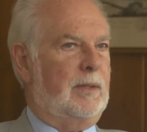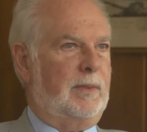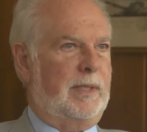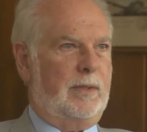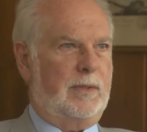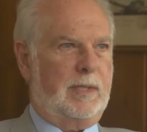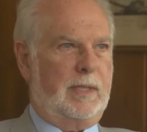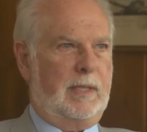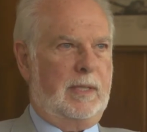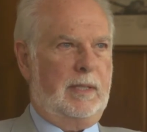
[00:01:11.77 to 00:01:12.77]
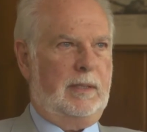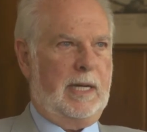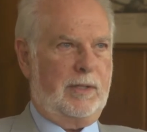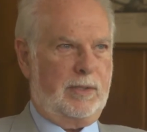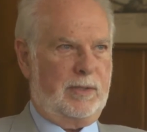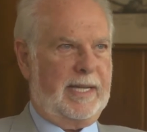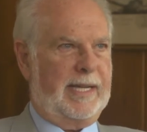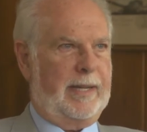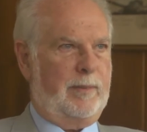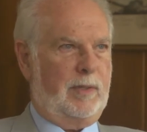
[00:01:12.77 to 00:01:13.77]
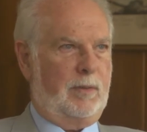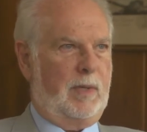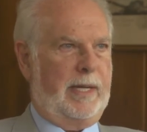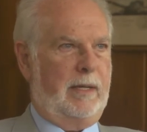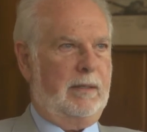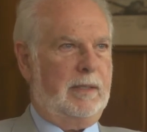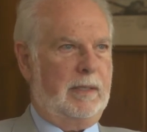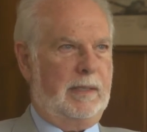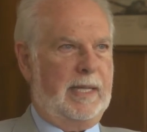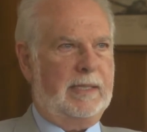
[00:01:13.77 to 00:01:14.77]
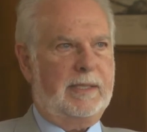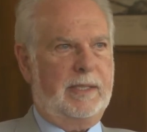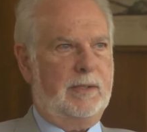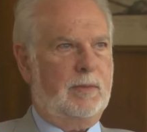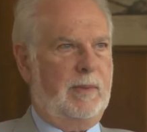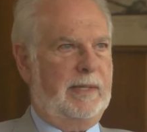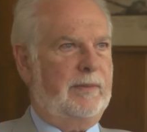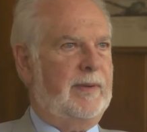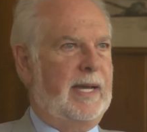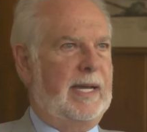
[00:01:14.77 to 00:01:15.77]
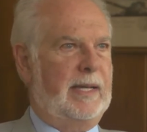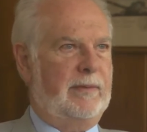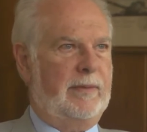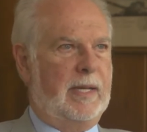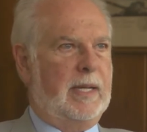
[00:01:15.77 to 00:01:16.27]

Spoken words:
we use a larger diameter wire, a 1925,